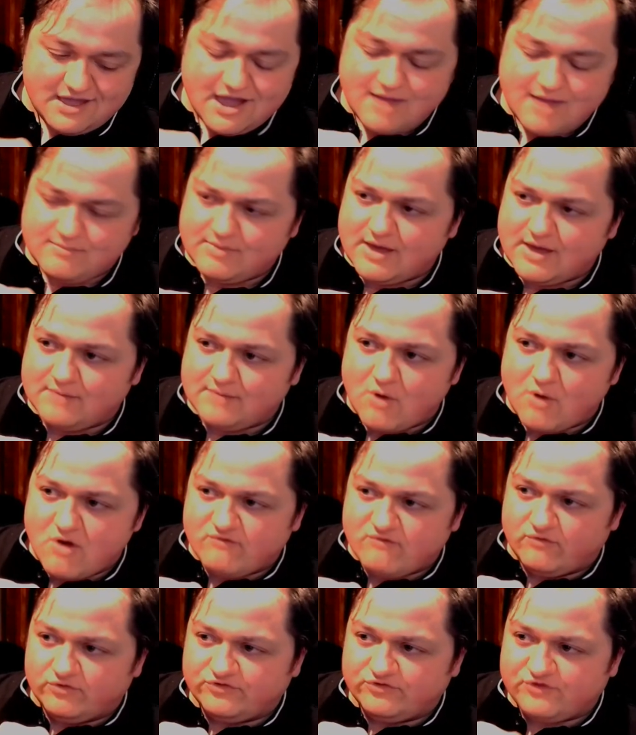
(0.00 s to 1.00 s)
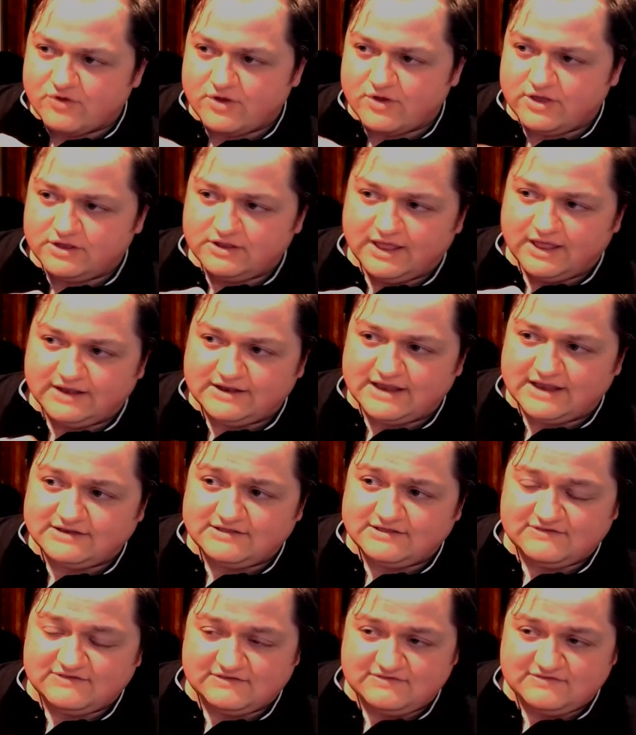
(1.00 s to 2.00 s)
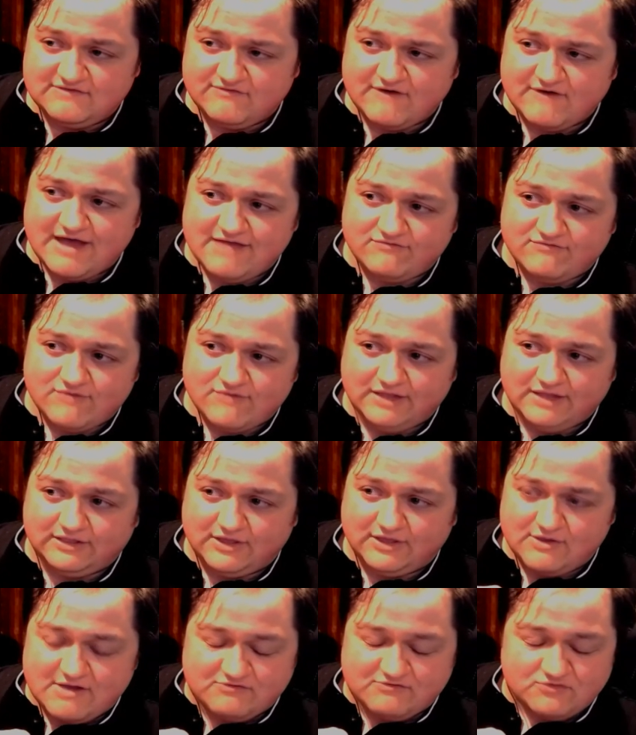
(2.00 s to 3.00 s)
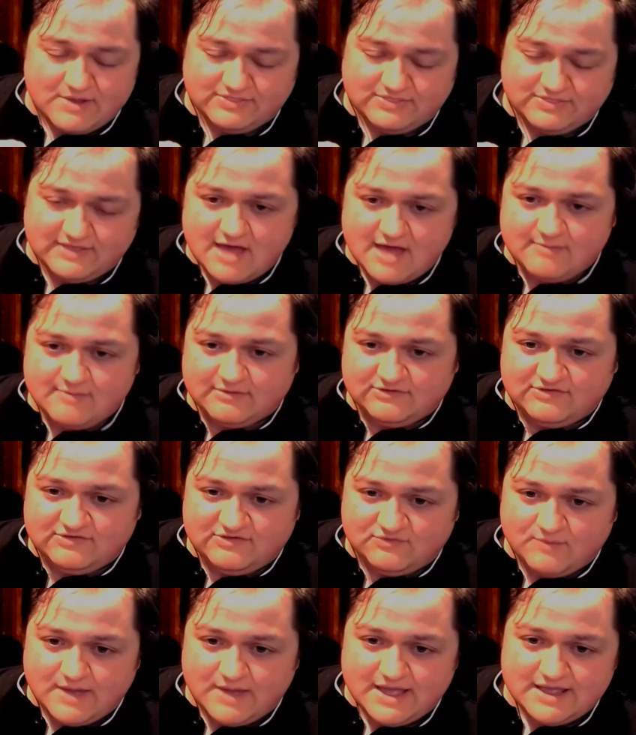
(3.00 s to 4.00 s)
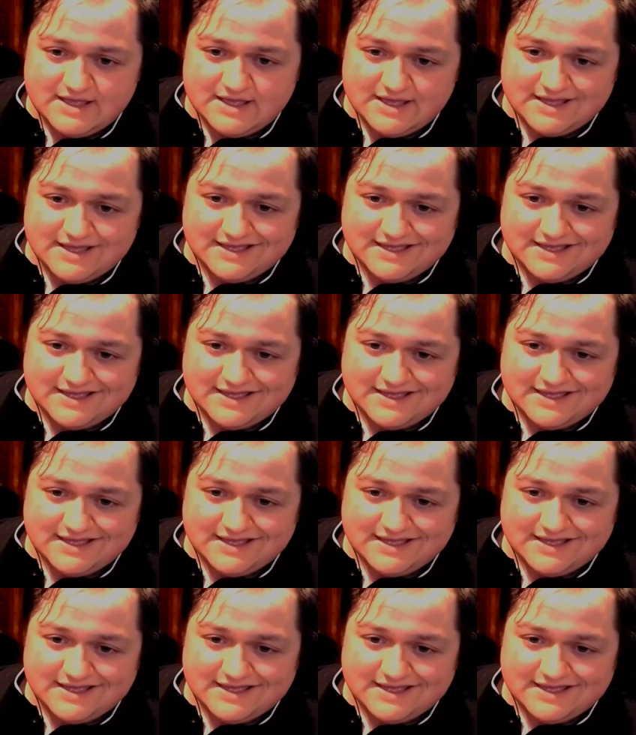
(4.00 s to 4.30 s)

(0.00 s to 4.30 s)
I'm not Marvel circa like 1965, right? Like you have to write the comics this way,